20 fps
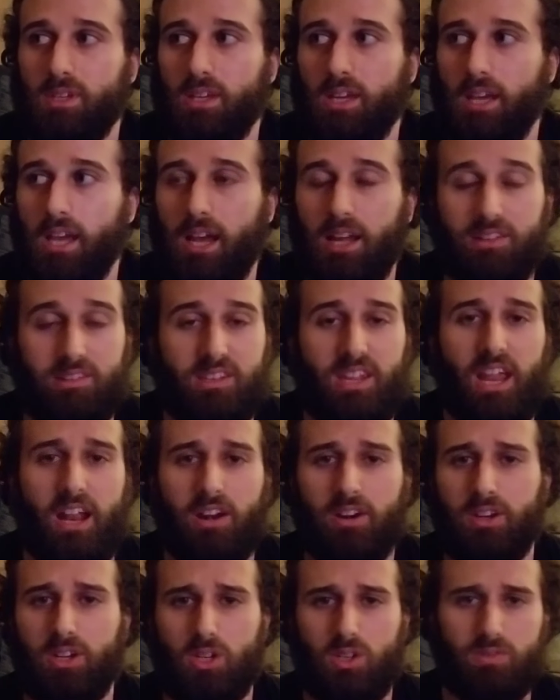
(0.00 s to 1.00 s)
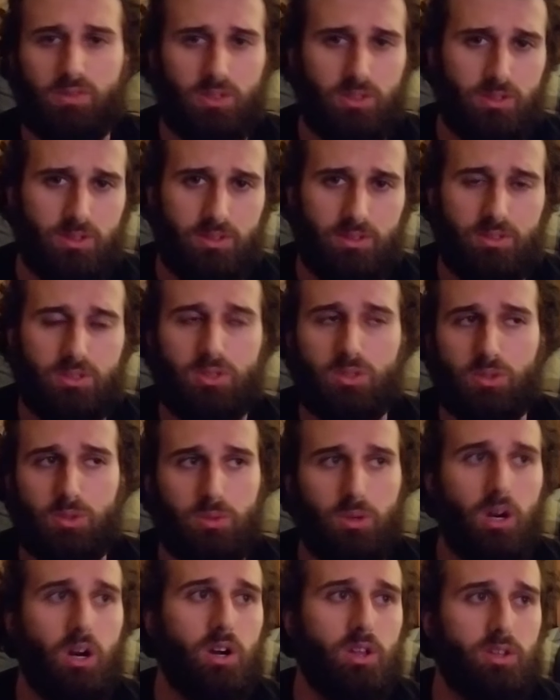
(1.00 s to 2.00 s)
has carryover
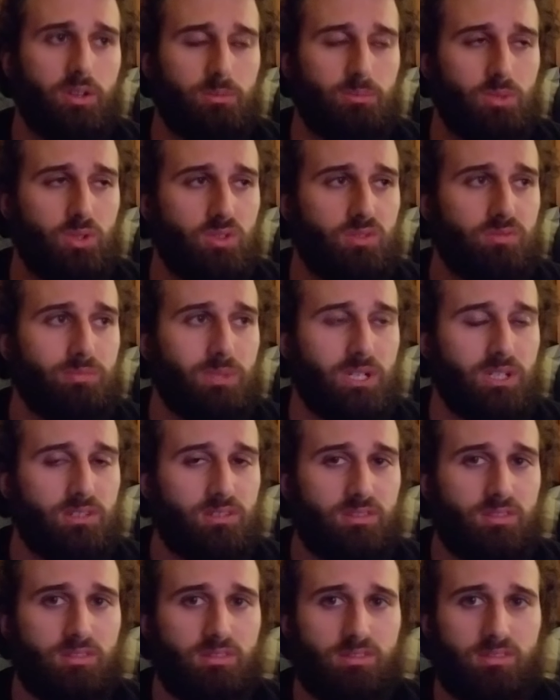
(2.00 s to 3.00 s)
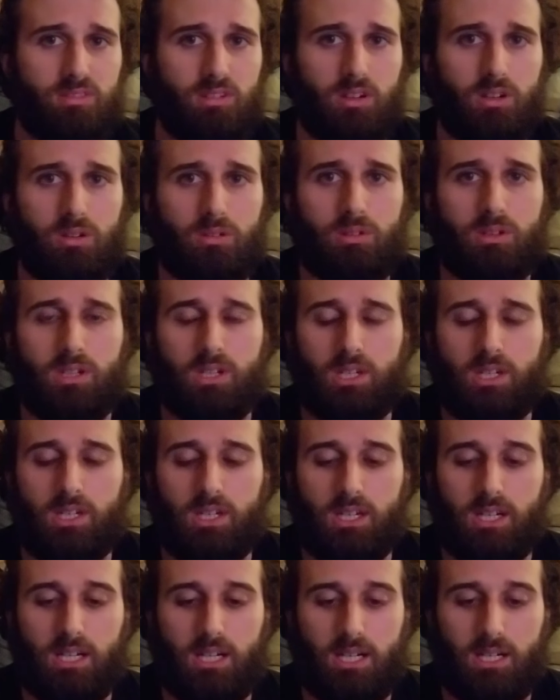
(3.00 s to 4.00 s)
to other movements. So,
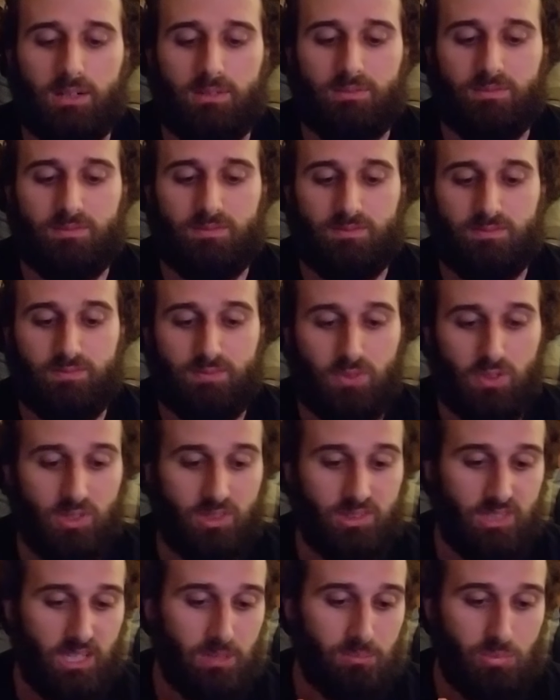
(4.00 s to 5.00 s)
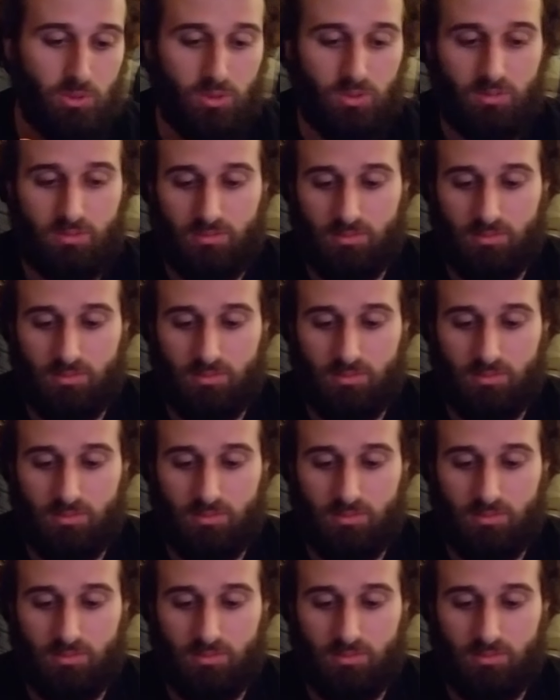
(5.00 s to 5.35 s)
for example,